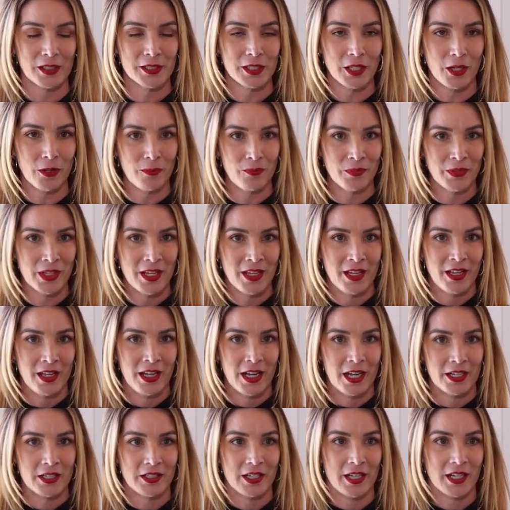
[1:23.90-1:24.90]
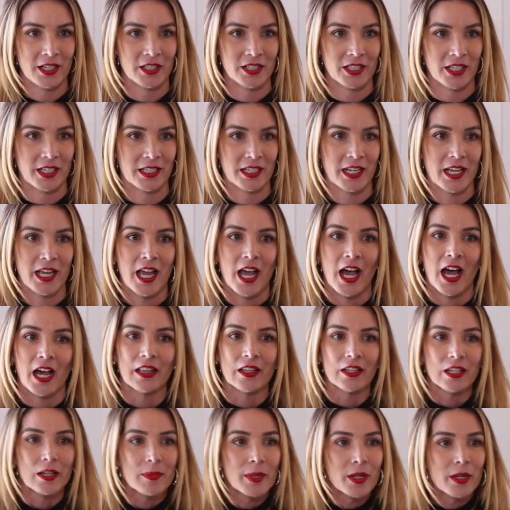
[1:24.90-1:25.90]
So introduction,
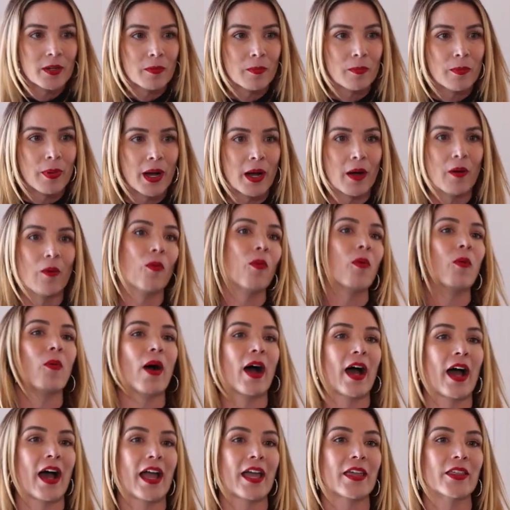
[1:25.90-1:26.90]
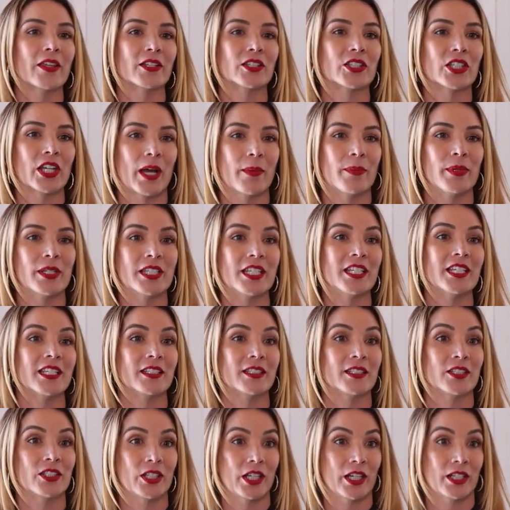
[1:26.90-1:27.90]
a little bit about why the
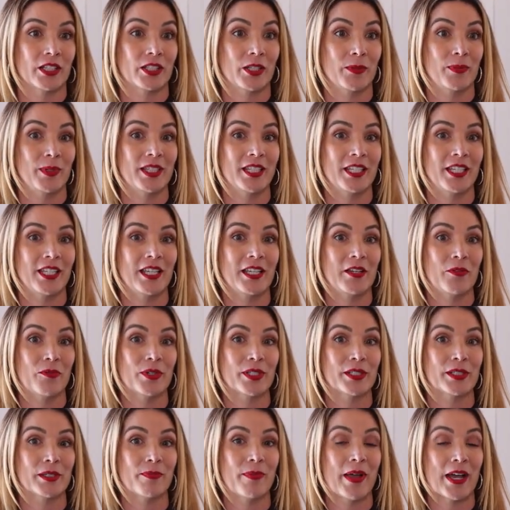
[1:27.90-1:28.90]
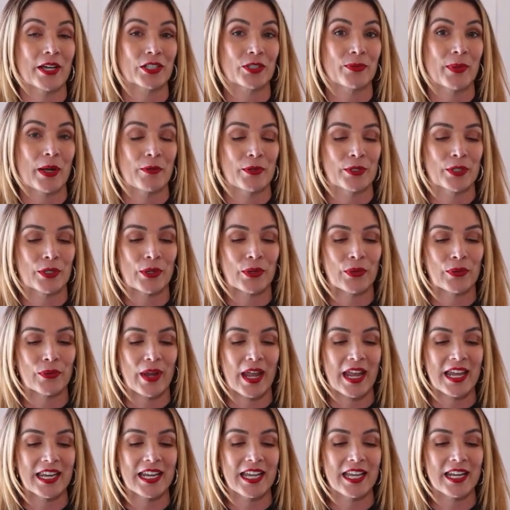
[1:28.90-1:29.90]
ChatGPT was Mastermind was
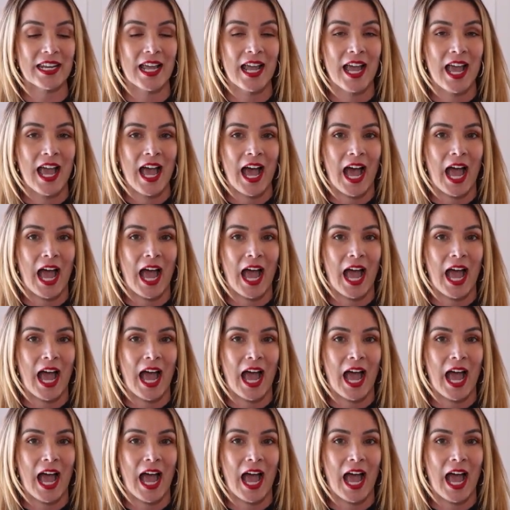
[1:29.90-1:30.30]
created